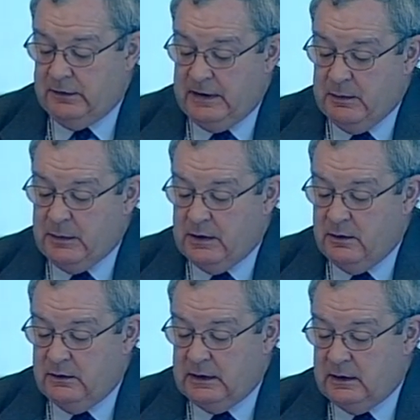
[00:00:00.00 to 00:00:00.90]

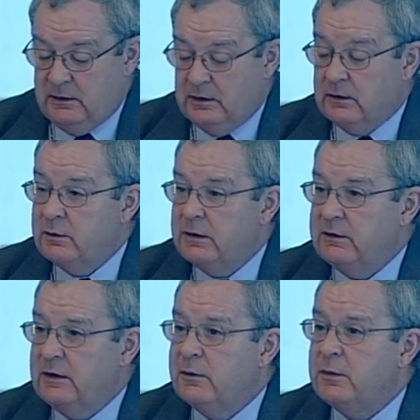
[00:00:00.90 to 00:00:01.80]
depots in conjunction with the
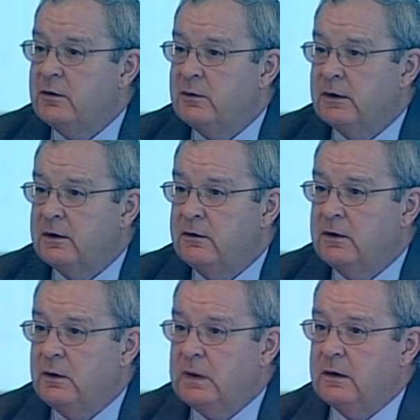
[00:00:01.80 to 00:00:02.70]
Transport Workers
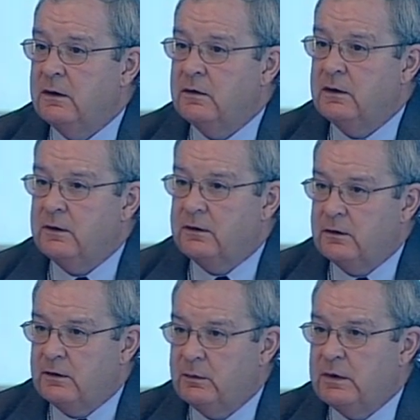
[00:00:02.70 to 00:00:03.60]
Union. So this is
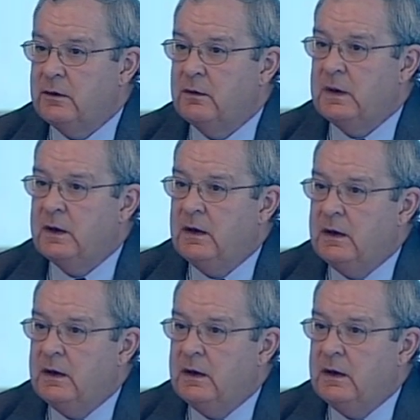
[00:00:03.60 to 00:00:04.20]
something where